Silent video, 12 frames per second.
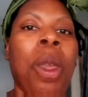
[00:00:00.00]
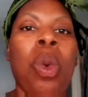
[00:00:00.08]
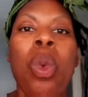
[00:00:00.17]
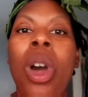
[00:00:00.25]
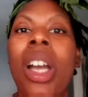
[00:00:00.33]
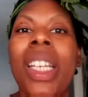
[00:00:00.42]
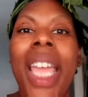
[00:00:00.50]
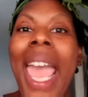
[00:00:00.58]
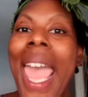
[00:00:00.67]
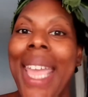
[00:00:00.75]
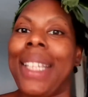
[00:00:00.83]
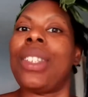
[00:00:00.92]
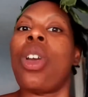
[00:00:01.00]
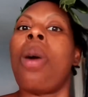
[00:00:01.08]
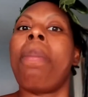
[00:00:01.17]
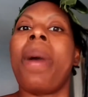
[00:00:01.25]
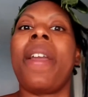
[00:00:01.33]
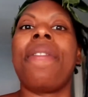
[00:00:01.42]
what I ate
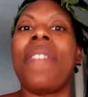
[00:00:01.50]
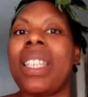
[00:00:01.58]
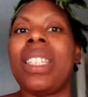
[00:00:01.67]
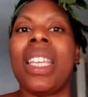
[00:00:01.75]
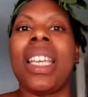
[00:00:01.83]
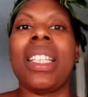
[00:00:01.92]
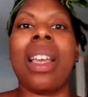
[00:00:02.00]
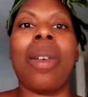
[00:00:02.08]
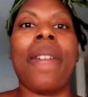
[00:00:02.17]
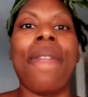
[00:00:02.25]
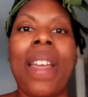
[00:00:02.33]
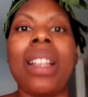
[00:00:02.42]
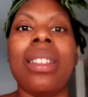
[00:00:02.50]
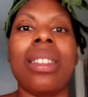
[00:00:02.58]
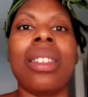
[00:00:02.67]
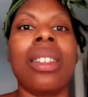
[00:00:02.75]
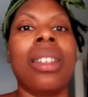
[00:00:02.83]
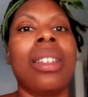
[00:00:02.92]
on my fast days, how I felt.